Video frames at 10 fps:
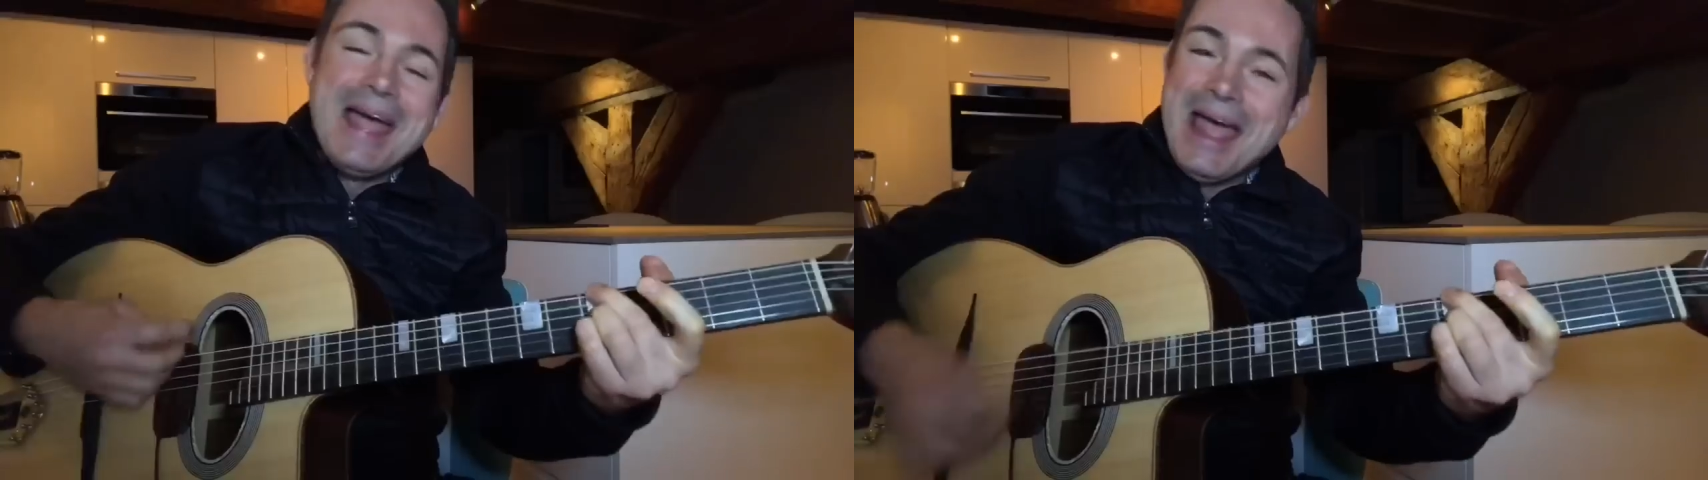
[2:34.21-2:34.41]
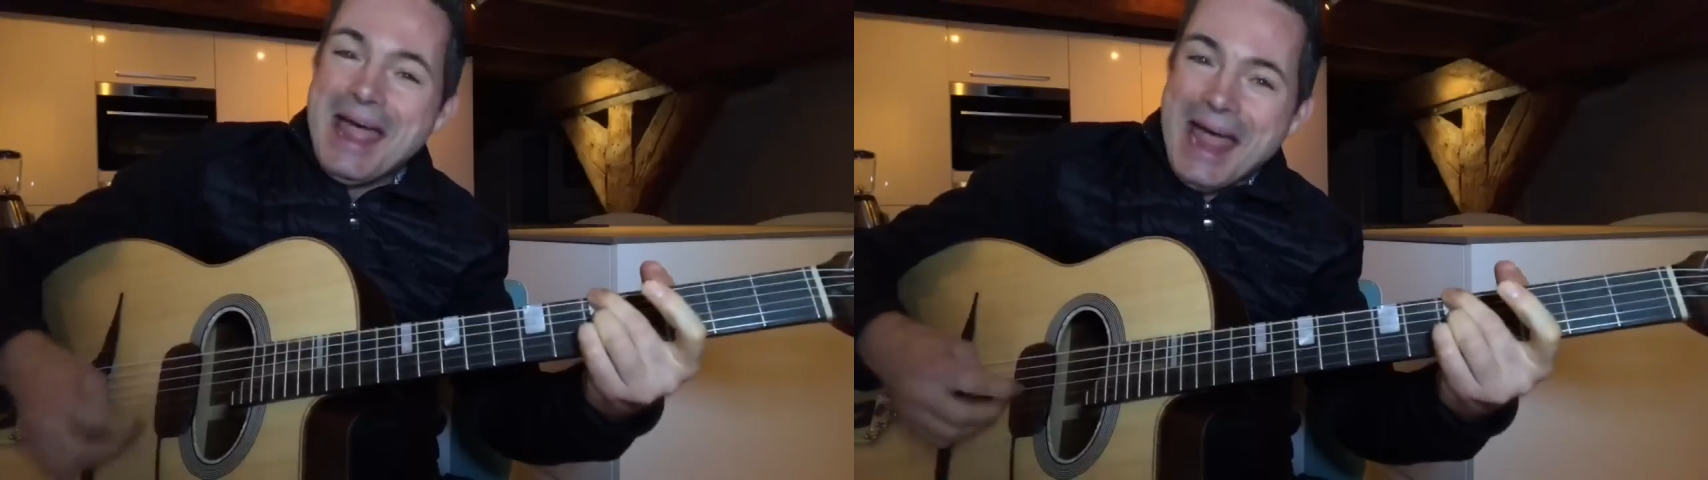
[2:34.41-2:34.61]

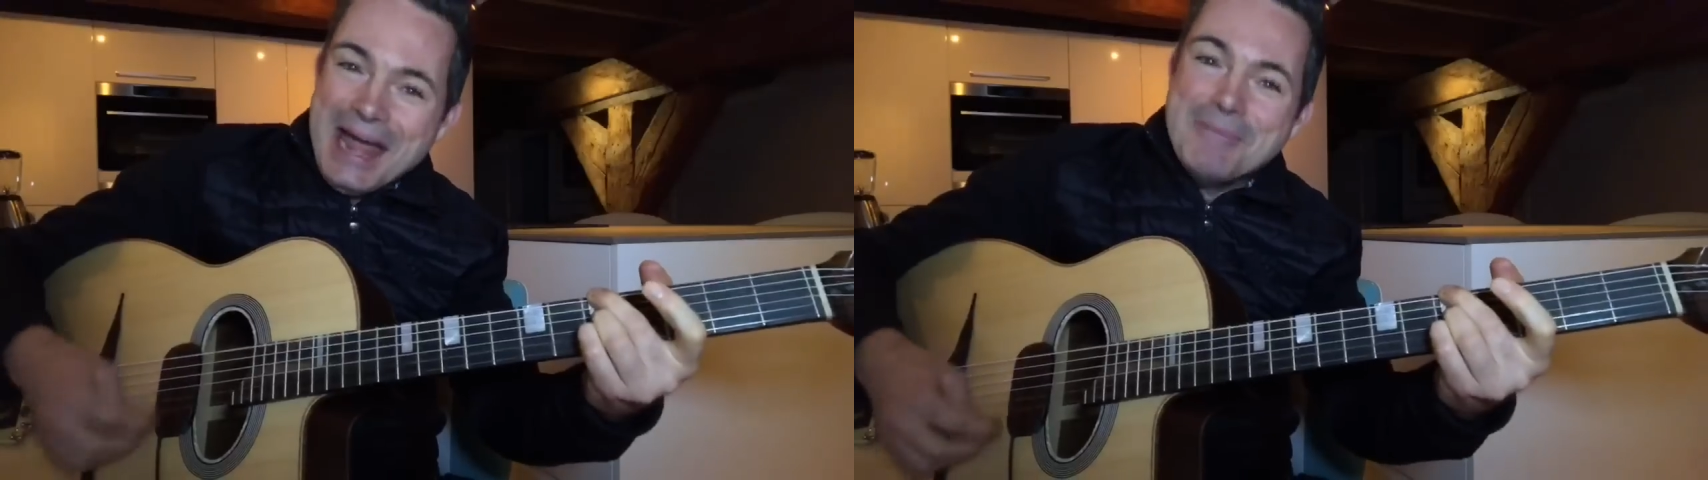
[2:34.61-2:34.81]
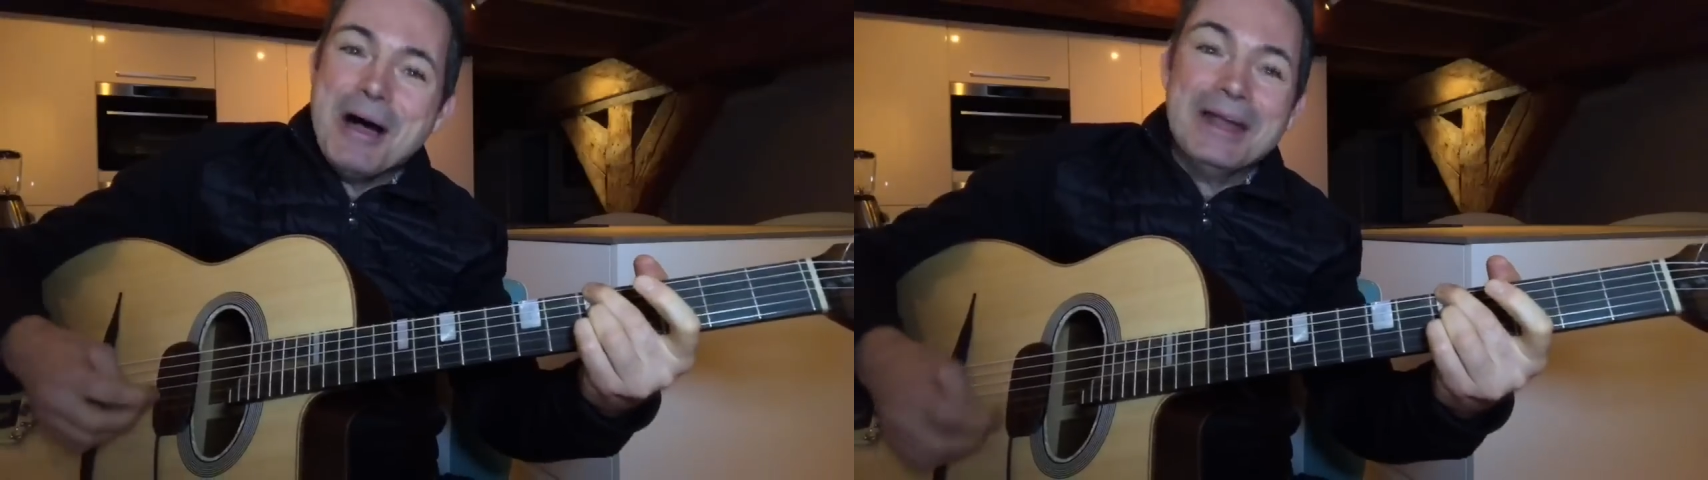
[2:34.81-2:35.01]

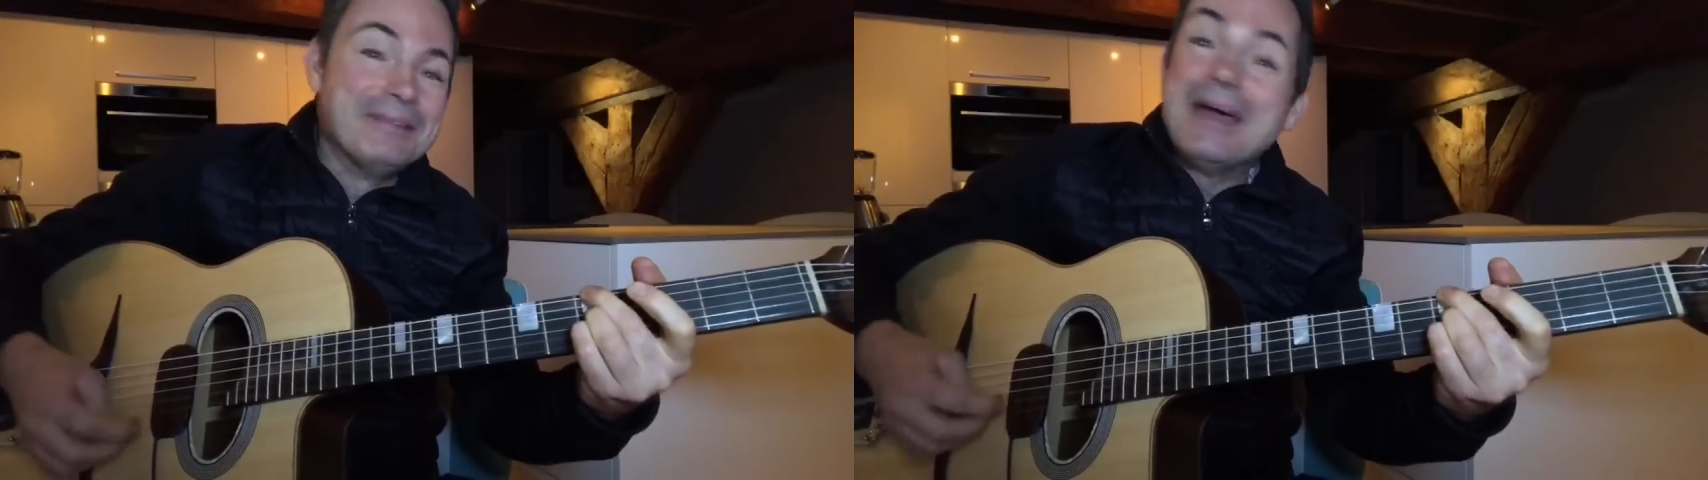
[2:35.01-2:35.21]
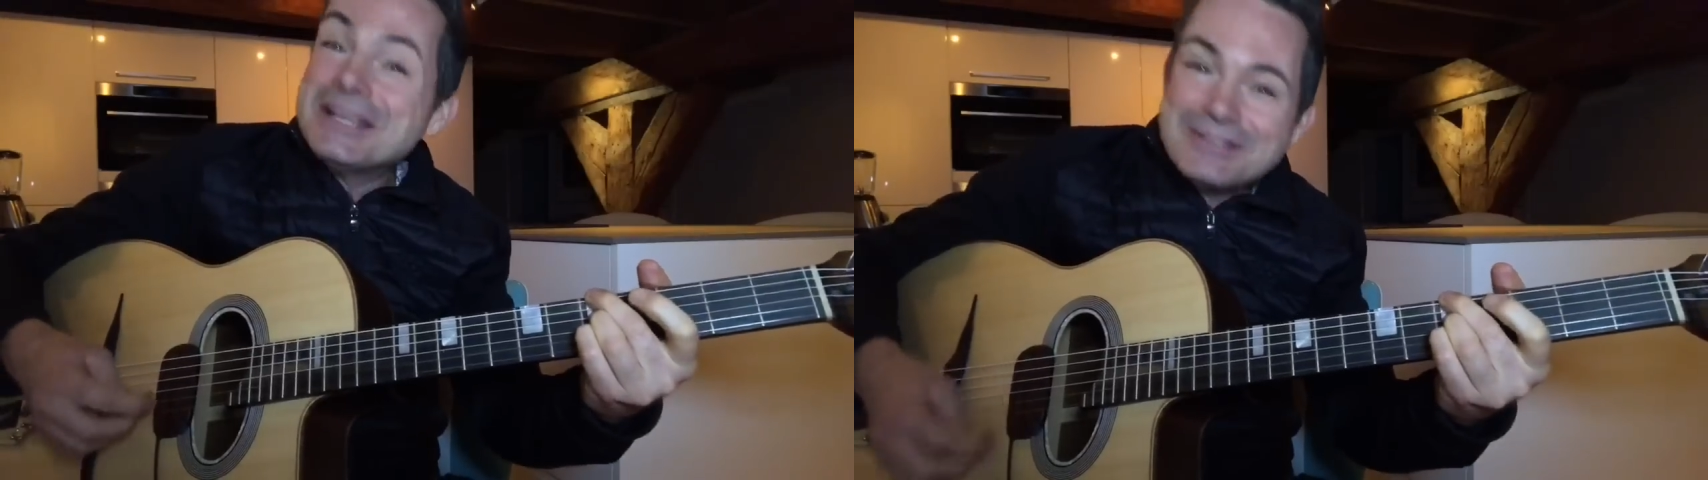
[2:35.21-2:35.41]
A
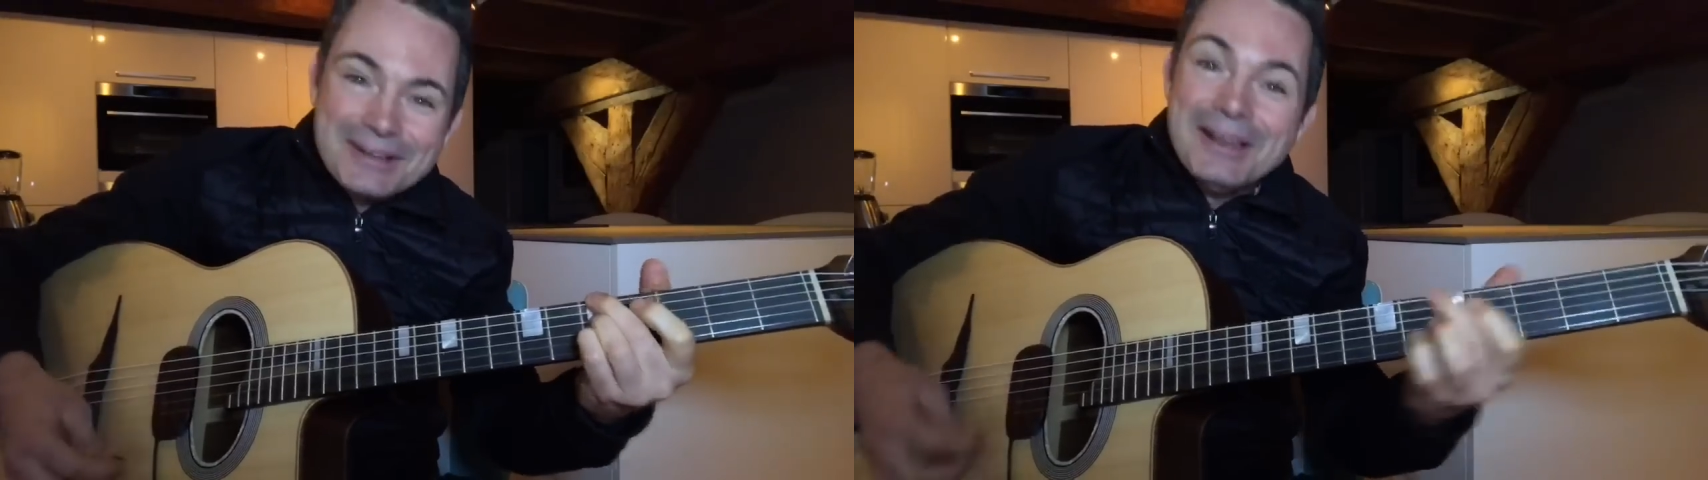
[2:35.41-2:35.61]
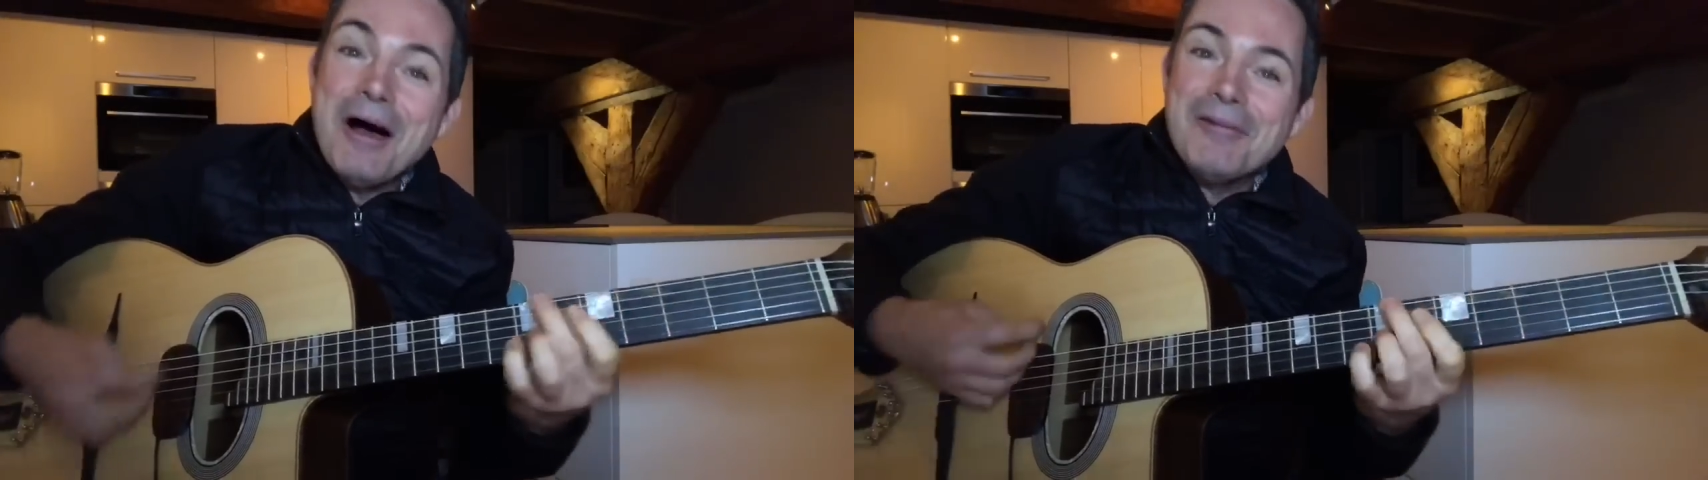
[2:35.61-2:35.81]
minor, thanks for
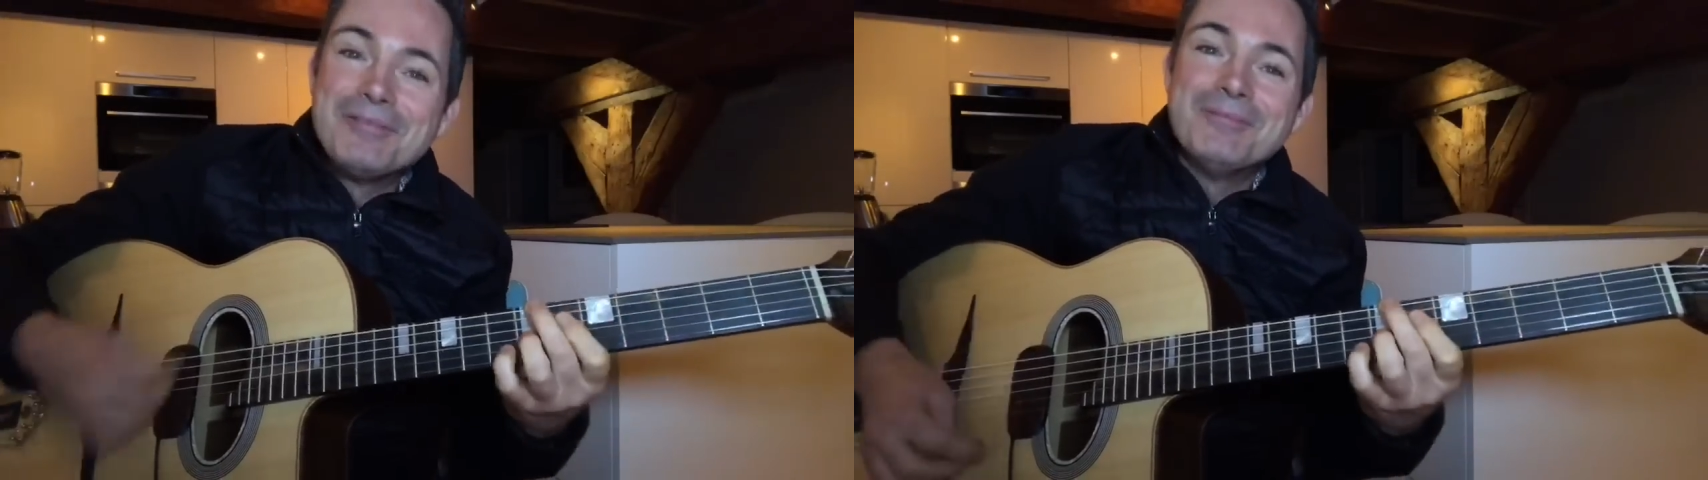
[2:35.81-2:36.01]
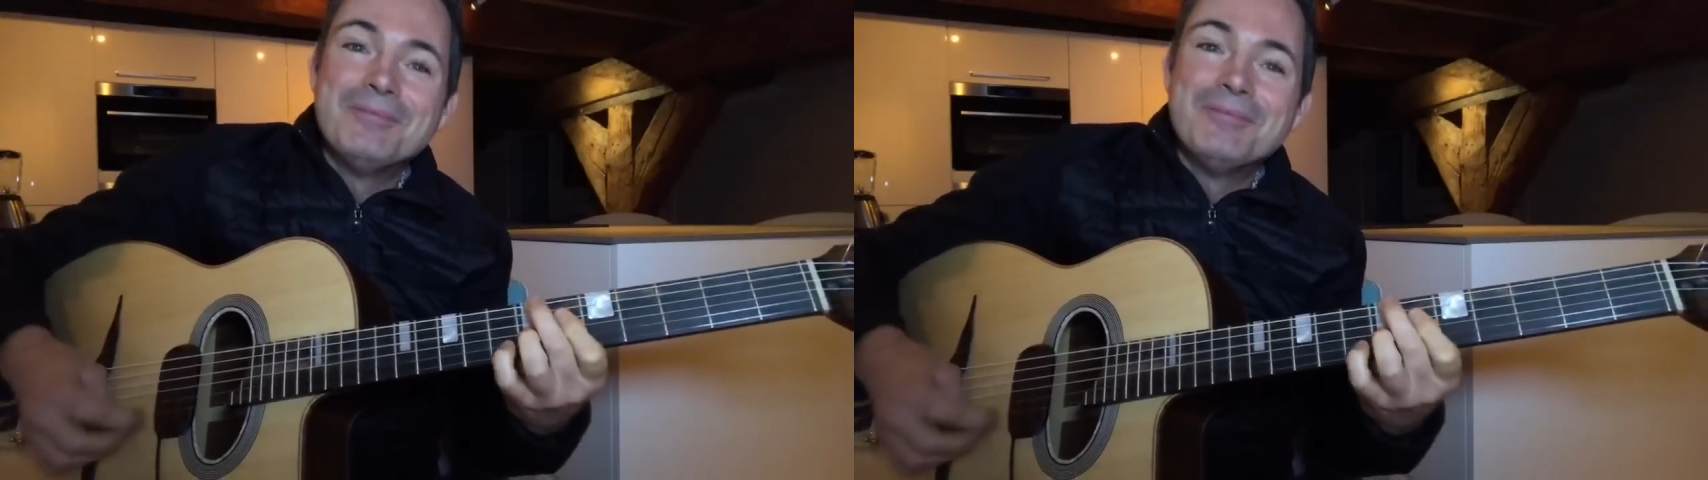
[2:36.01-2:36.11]
the love.